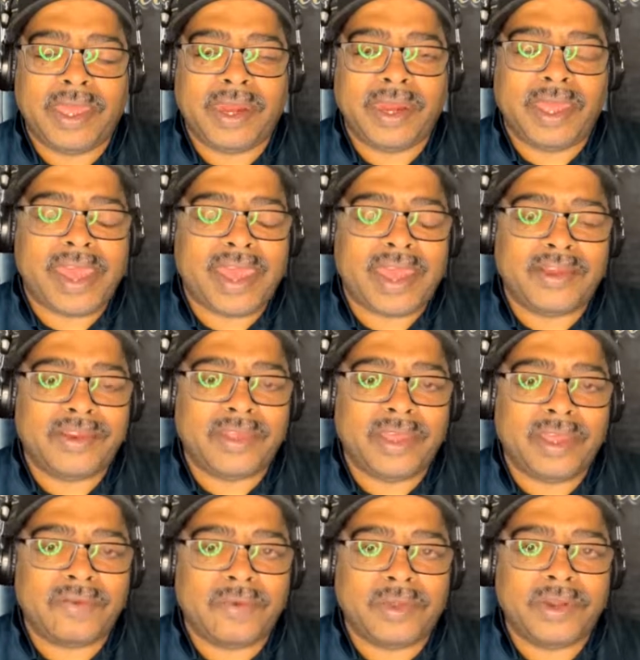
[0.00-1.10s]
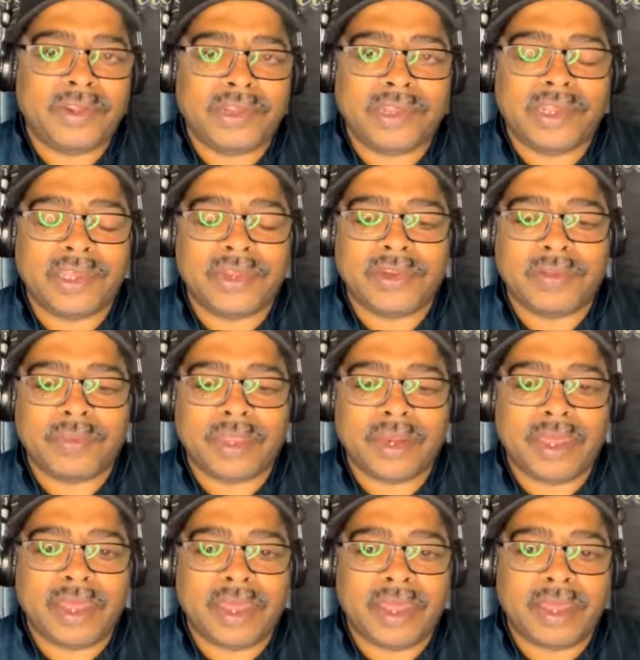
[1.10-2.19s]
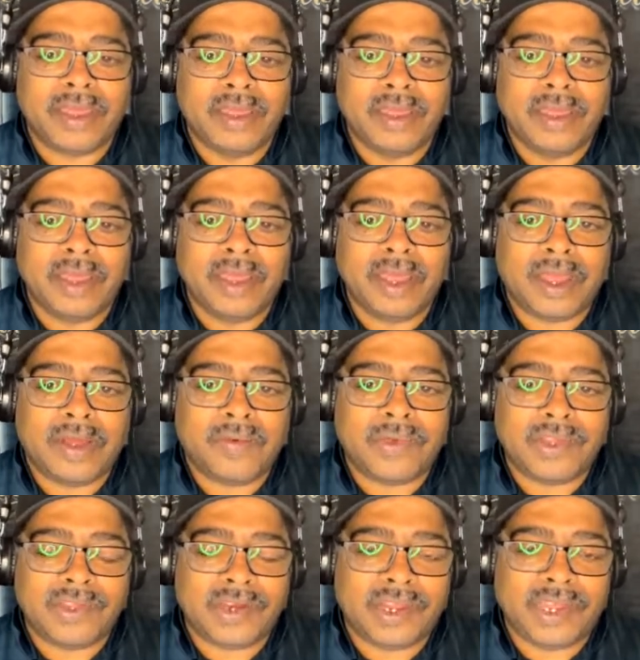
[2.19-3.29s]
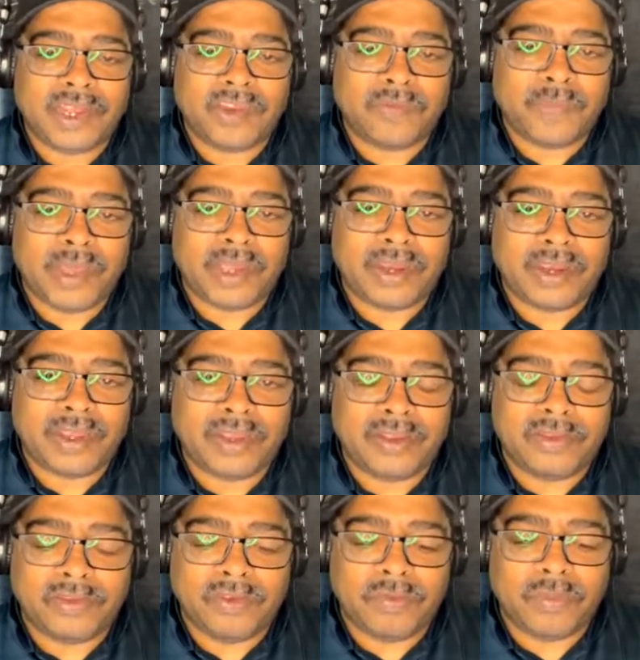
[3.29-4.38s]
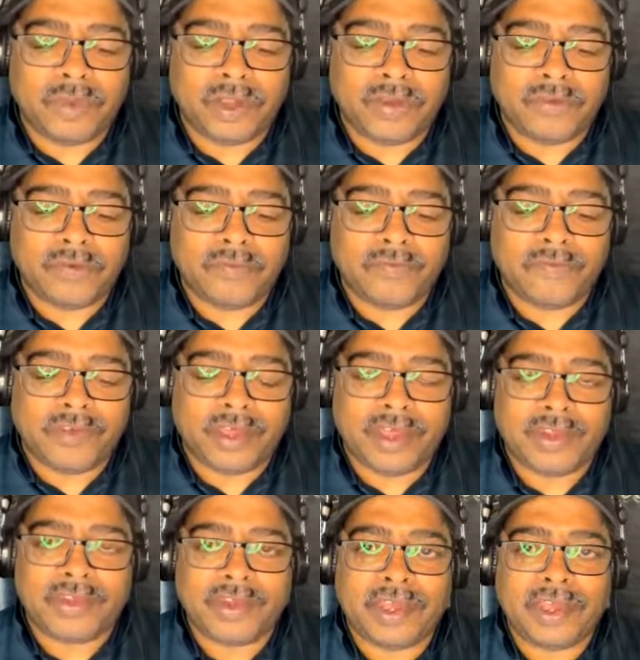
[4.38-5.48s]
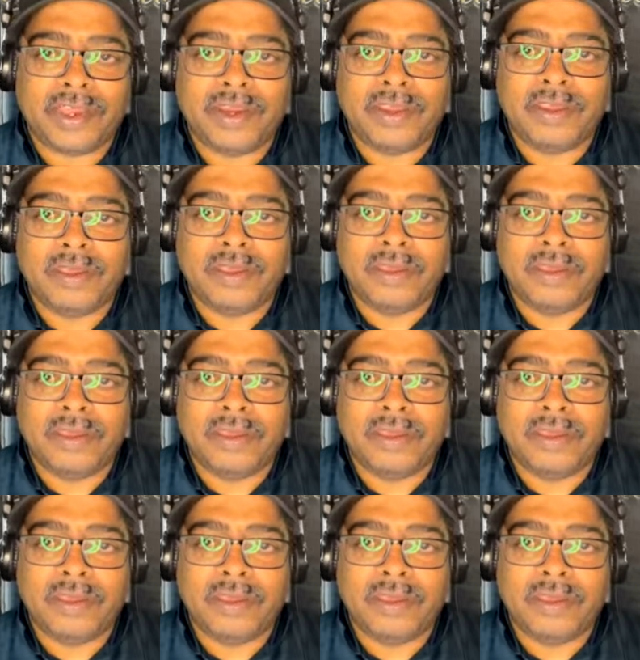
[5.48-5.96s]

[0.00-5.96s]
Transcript: And actually, I want to say something. I wasn't expecting too much from fireside.